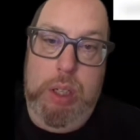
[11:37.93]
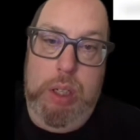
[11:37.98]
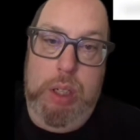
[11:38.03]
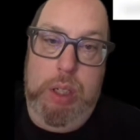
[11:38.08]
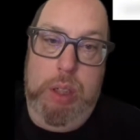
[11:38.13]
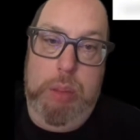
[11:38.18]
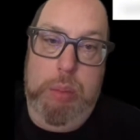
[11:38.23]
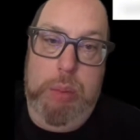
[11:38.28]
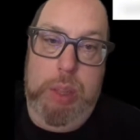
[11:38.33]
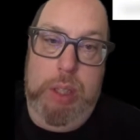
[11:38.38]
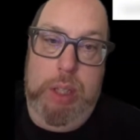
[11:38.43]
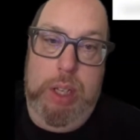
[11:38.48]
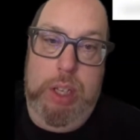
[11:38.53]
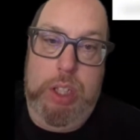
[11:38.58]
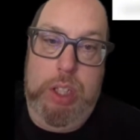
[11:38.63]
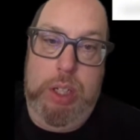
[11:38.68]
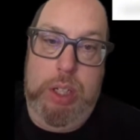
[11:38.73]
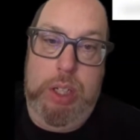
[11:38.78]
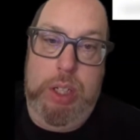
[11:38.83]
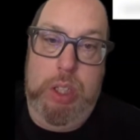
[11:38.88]
and
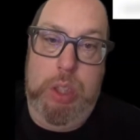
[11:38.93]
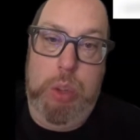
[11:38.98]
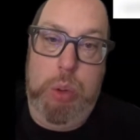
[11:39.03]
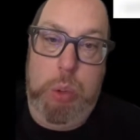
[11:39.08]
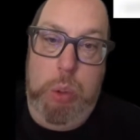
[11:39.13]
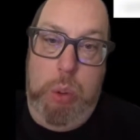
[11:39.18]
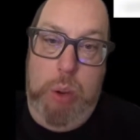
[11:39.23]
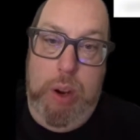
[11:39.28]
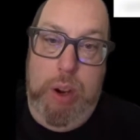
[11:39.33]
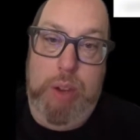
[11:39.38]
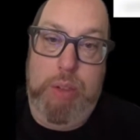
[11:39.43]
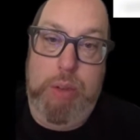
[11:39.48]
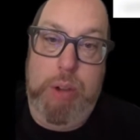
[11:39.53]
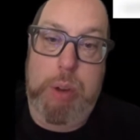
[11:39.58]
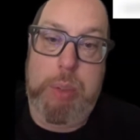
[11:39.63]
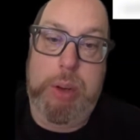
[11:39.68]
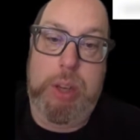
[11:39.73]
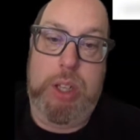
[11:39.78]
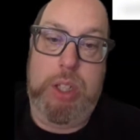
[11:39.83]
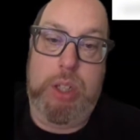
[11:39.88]
actually it's quite
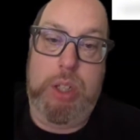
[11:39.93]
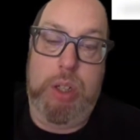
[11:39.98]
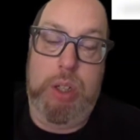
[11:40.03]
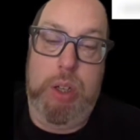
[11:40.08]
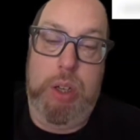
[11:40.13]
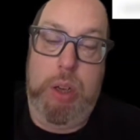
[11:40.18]
reminiscent.